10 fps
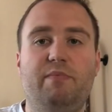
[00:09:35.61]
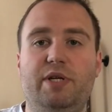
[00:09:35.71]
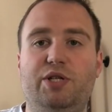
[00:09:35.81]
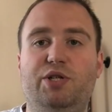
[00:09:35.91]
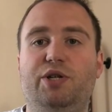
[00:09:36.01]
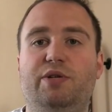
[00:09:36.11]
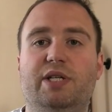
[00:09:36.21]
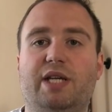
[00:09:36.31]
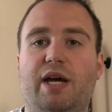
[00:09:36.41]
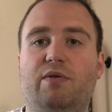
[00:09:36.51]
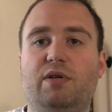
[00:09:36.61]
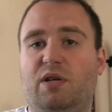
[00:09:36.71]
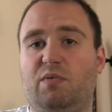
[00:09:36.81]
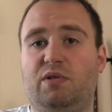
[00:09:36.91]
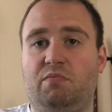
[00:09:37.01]
It's a junior scale because
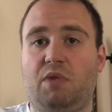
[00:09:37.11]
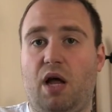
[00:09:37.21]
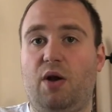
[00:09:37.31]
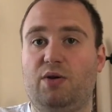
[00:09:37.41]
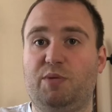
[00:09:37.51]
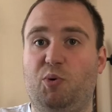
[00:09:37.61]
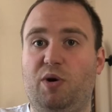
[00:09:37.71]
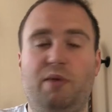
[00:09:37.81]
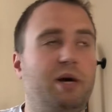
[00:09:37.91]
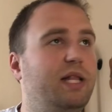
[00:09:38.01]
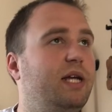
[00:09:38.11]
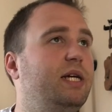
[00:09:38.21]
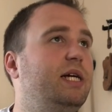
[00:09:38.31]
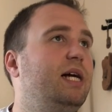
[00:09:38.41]
I was a lot smaller back then,